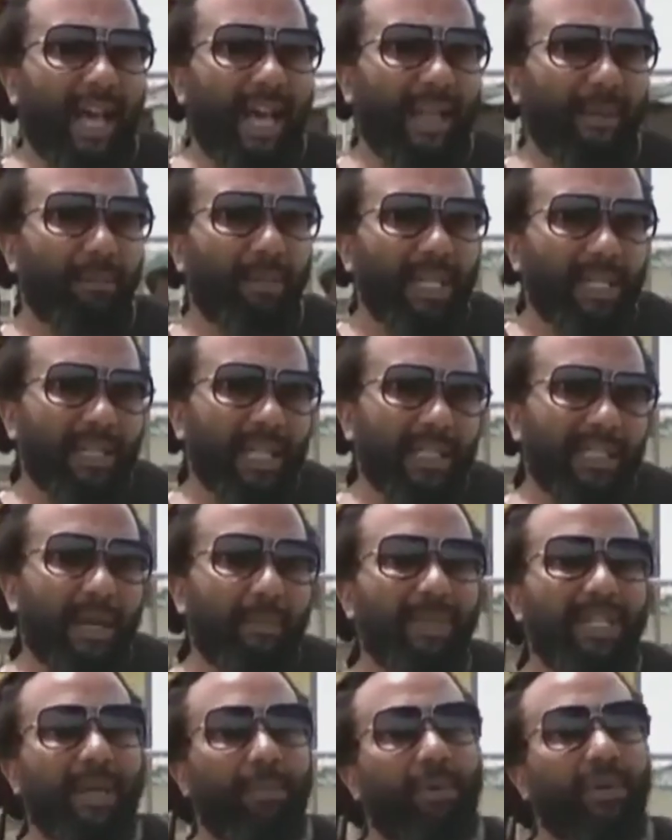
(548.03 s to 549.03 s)
And being that
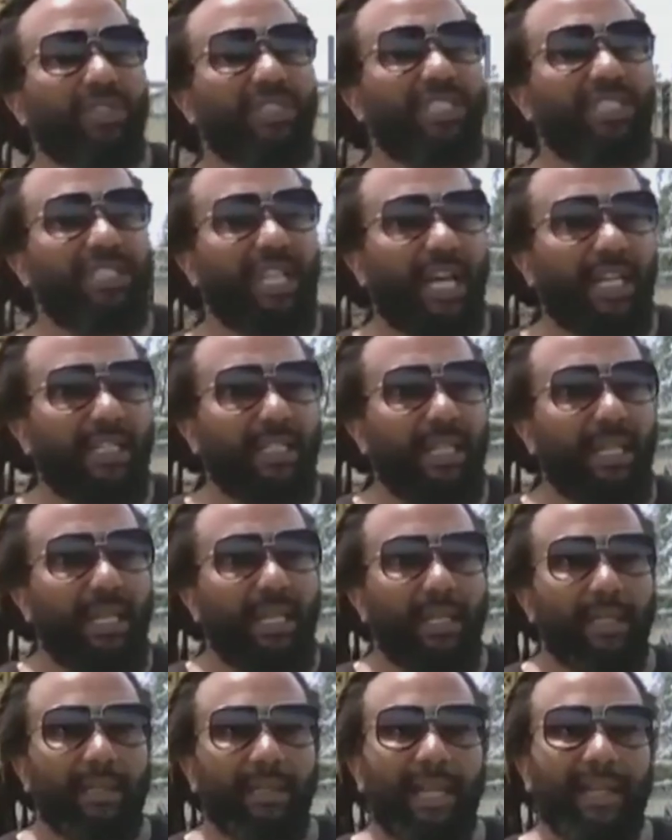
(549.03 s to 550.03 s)
I'm in a position
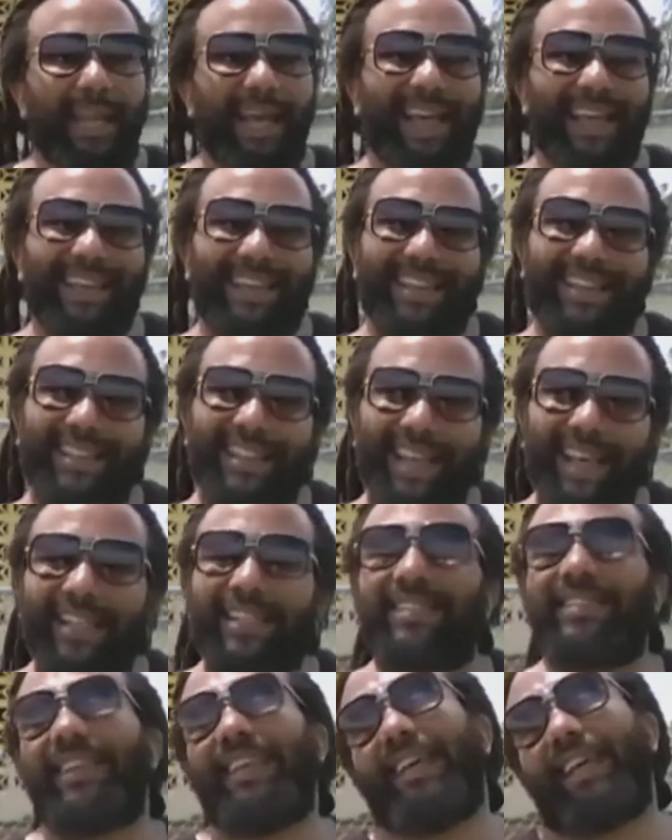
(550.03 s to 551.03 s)
that I
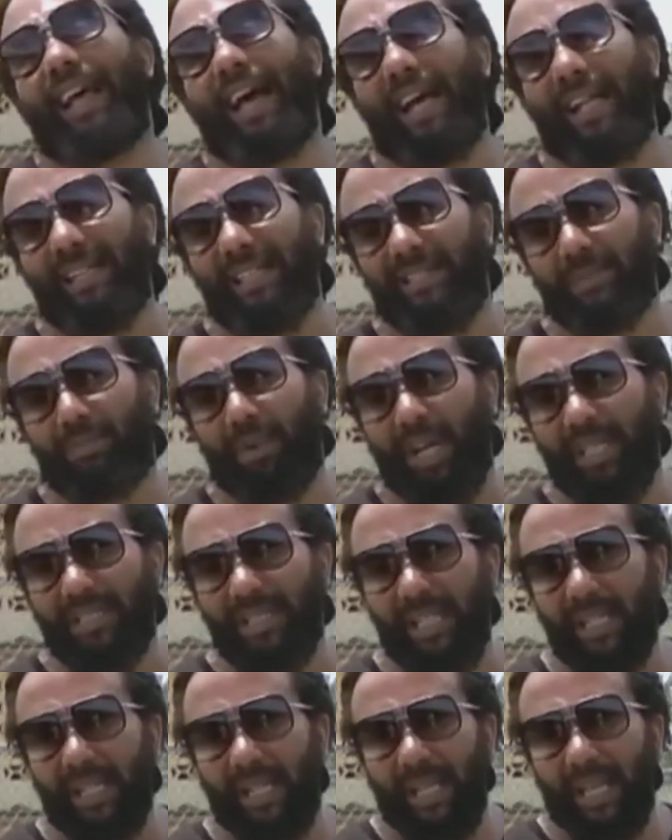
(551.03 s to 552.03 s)
can take on this
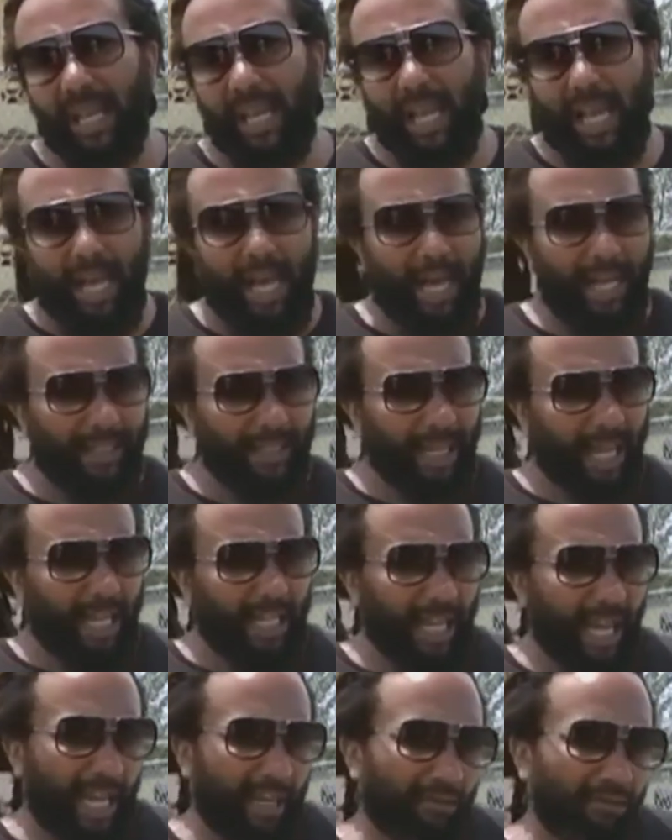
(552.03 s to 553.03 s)
project
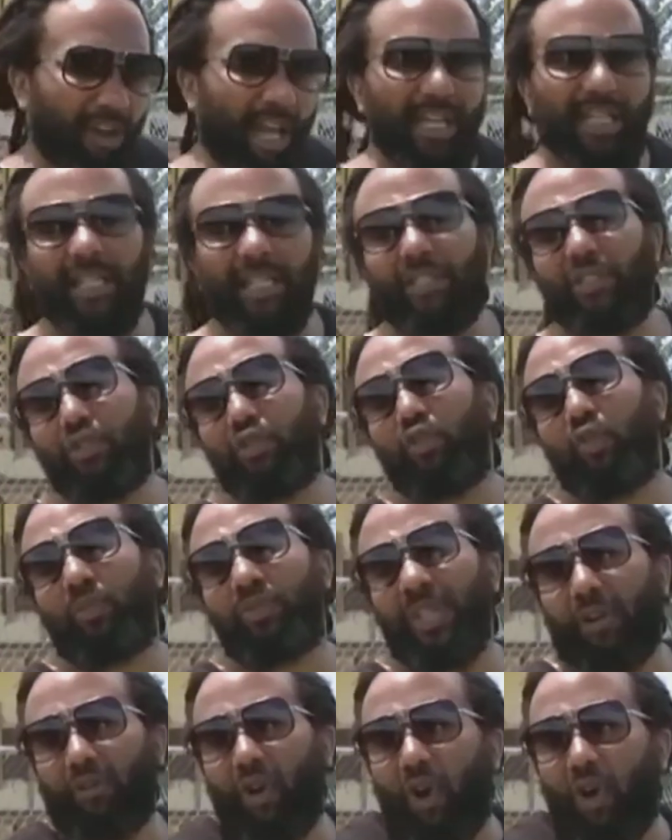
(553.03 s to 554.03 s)
and rally the
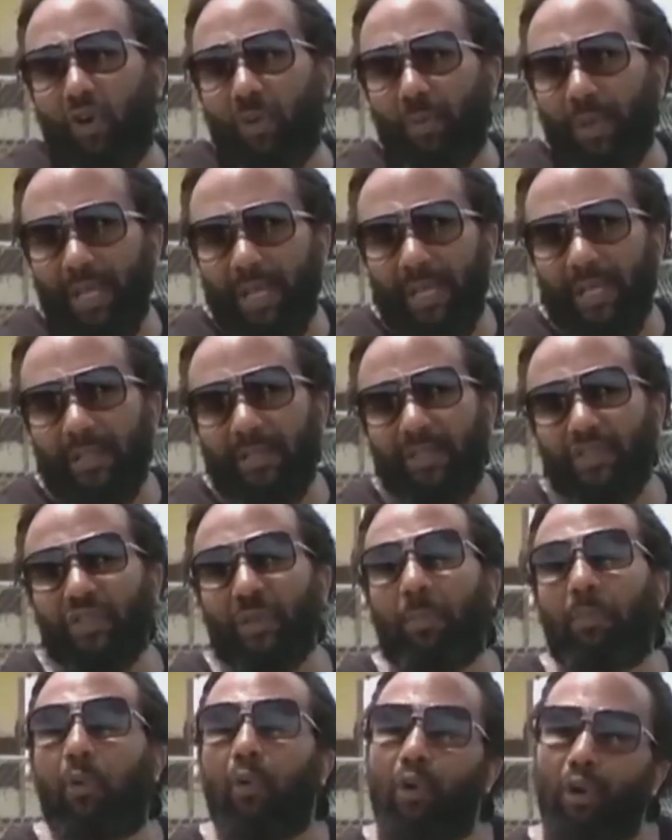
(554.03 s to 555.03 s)
troops around me to
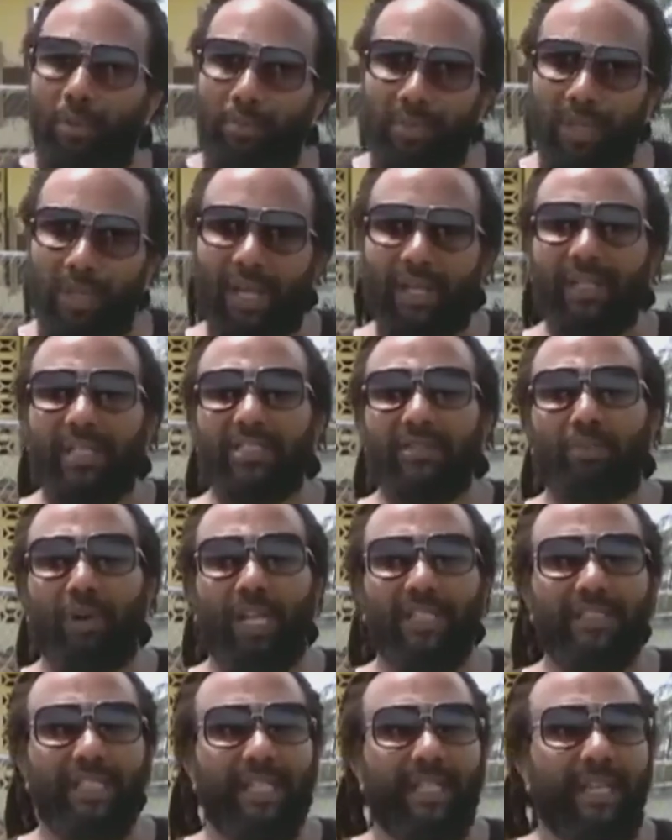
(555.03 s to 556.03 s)
support me on this
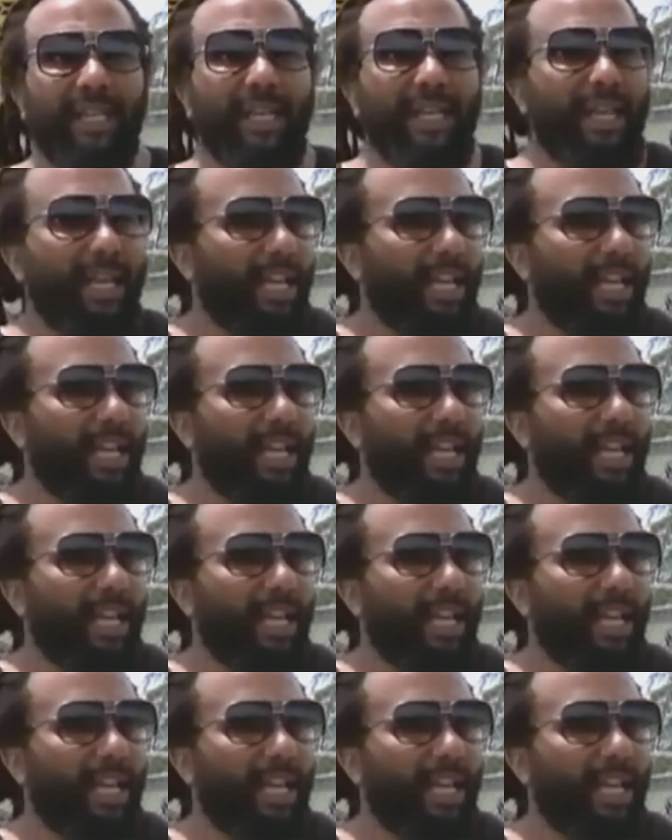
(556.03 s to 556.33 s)
project,